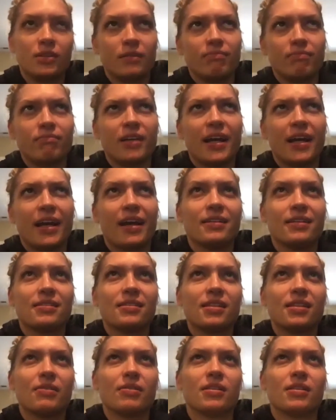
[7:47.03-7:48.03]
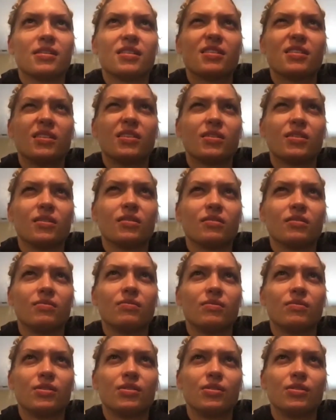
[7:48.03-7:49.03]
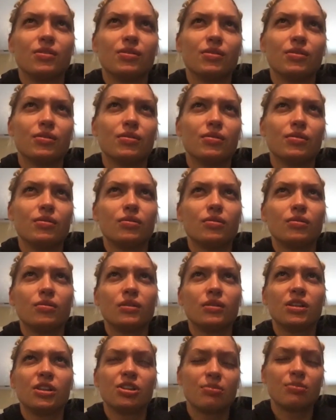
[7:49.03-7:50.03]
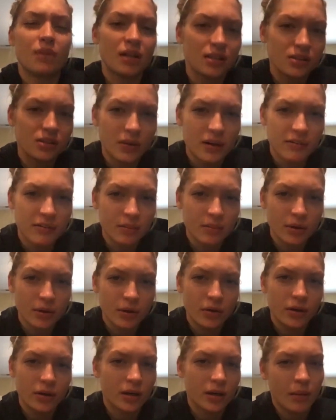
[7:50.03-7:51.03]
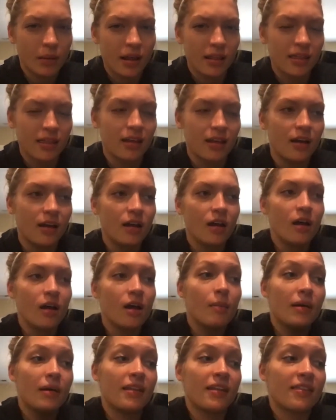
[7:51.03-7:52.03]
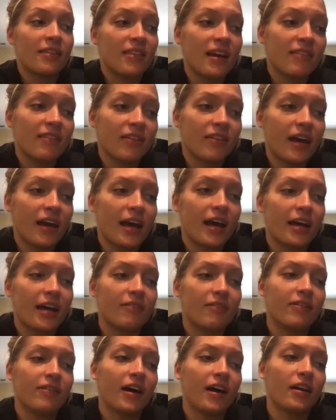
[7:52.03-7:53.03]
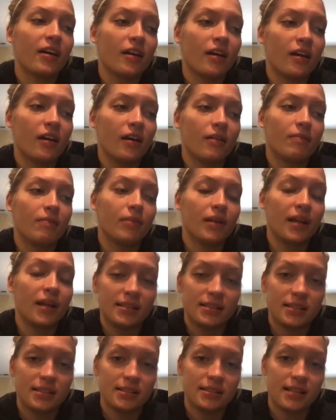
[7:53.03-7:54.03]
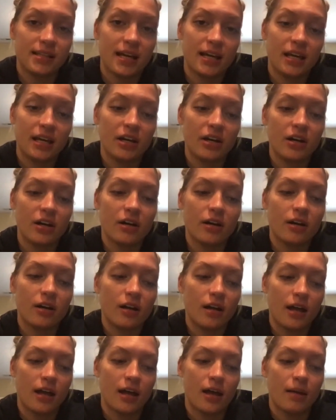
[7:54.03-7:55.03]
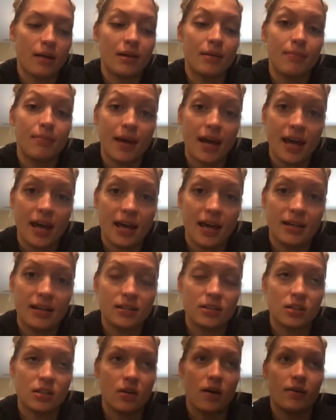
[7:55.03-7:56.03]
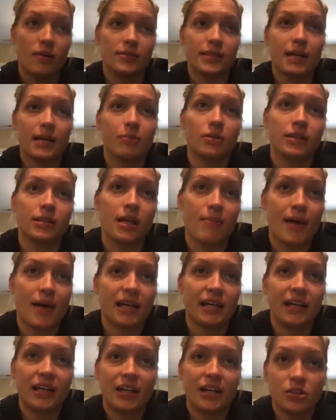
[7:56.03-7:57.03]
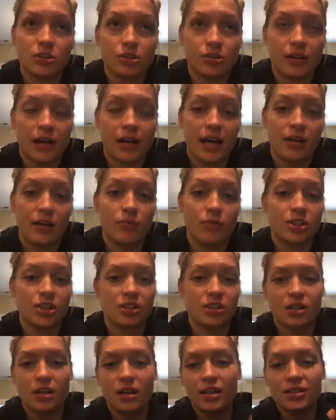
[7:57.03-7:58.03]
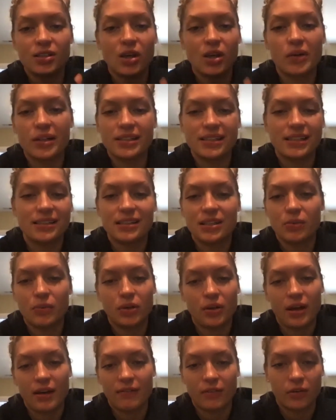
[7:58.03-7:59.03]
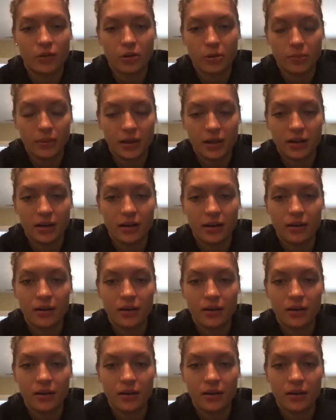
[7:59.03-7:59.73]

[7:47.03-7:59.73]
I guess it was still 2-ish months away from Rogue or a month. But then thankfully I had found a place to stay here in May. So I was able to get back here and train, which is, it's always easy when you have a group here.